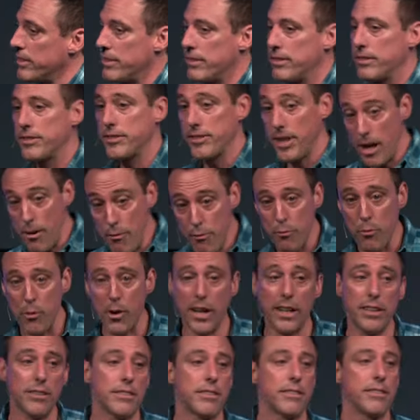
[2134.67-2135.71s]
It's a tough
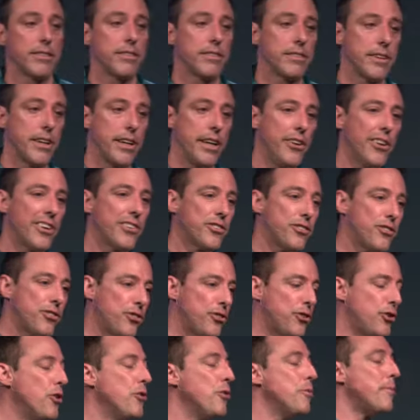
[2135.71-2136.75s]
one. I hear
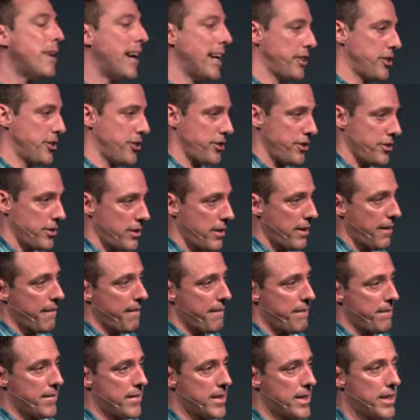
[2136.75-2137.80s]
too much.
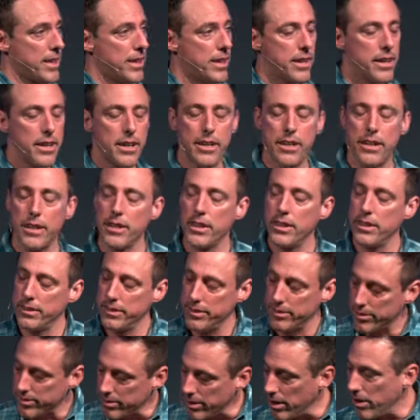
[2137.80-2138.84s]

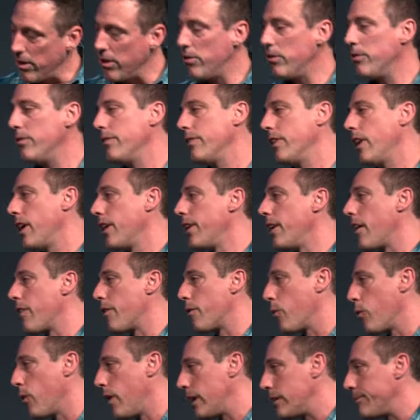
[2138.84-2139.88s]
So, another
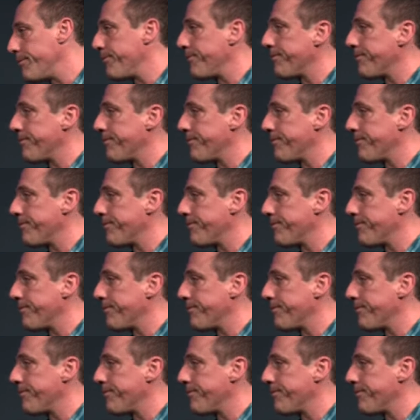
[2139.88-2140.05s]
one.